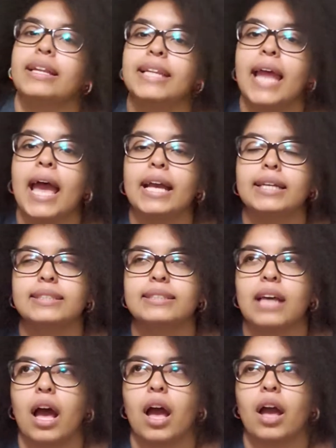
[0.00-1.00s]
Next,
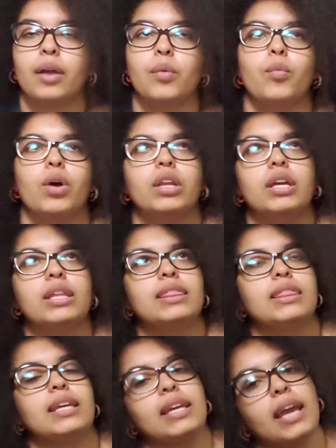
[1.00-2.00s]
I wanted
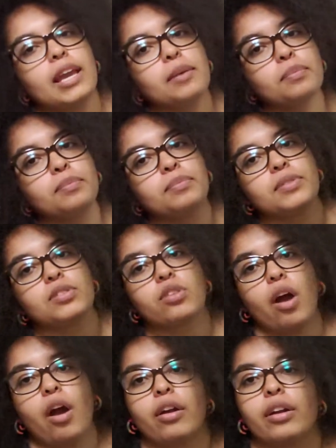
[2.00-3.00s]
the game
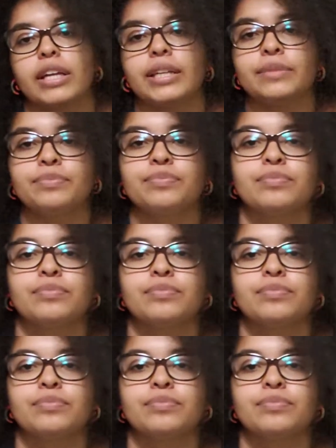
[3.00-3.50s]
Sorry.